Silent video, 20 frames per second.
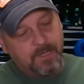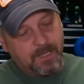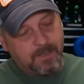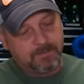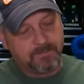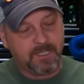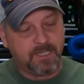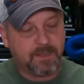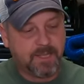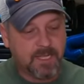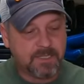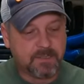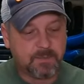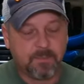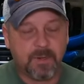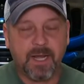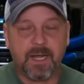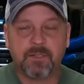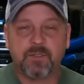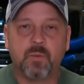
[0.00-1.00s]

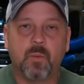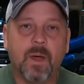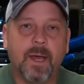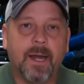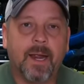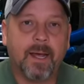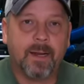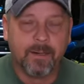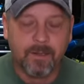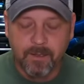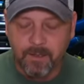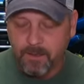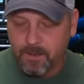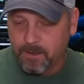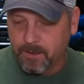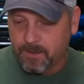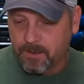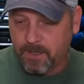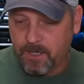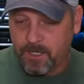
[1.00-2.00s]
10,000 pounds, why not?
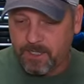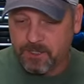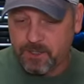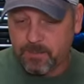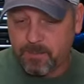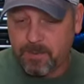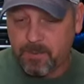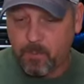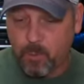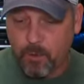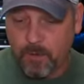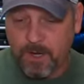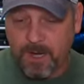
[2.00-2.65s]
Uh, it should be more than